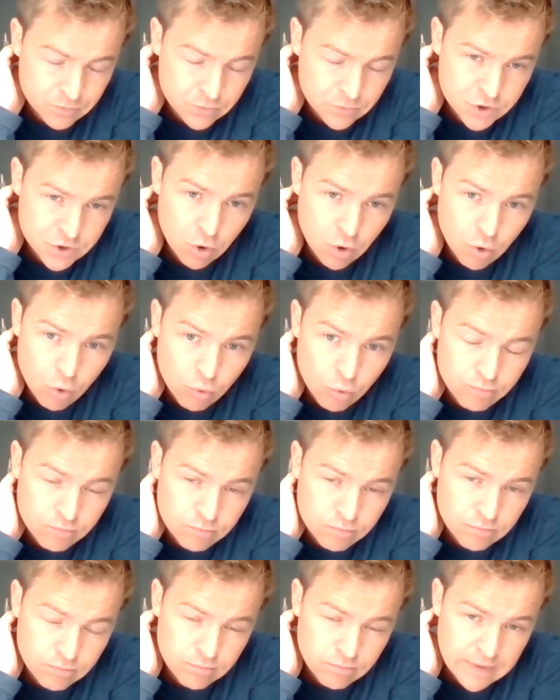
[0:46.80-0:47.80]
So
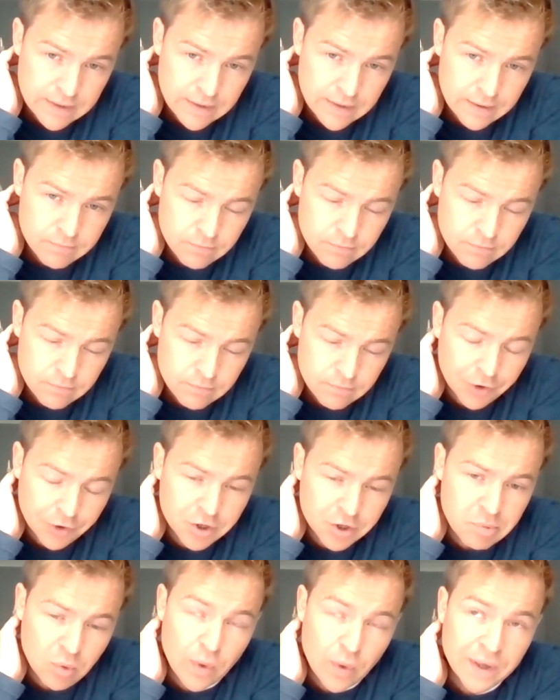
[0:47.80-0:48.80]

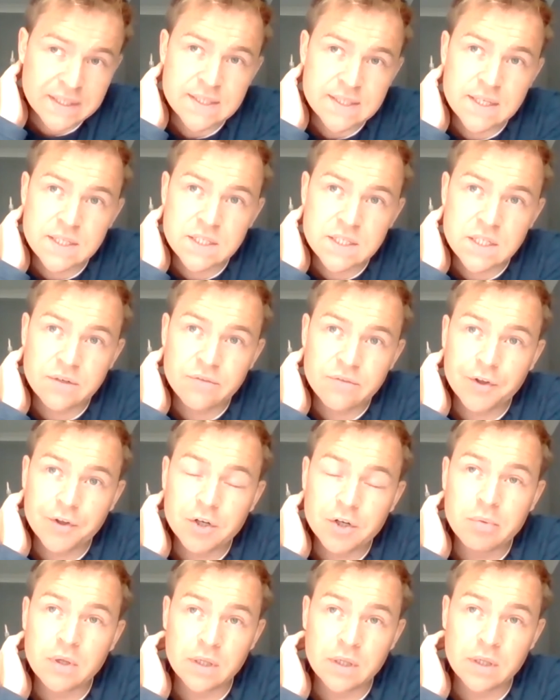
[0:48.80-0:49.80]
vulnerable witnesses and
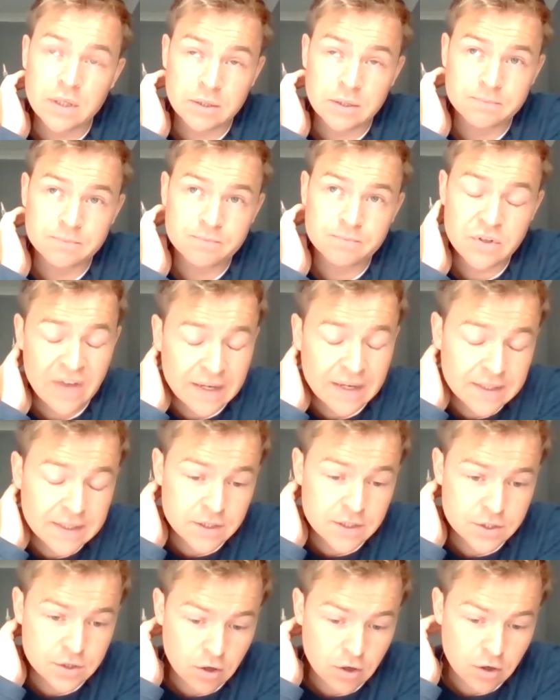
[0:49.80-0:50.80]
vulnerable
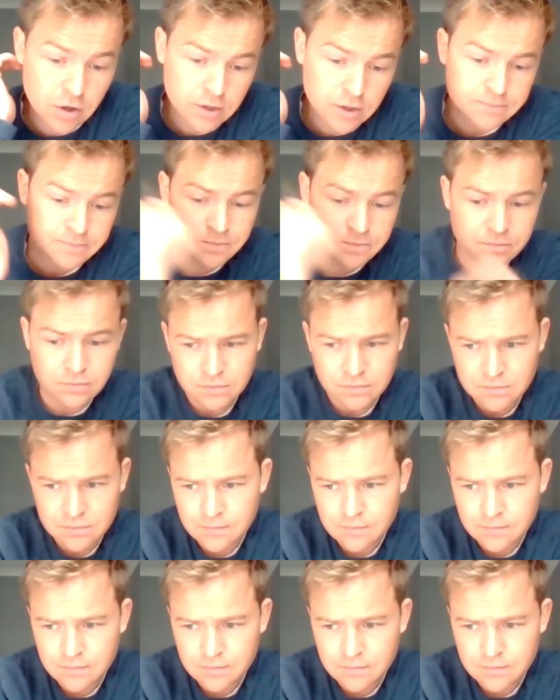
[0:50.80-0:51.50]
defendants are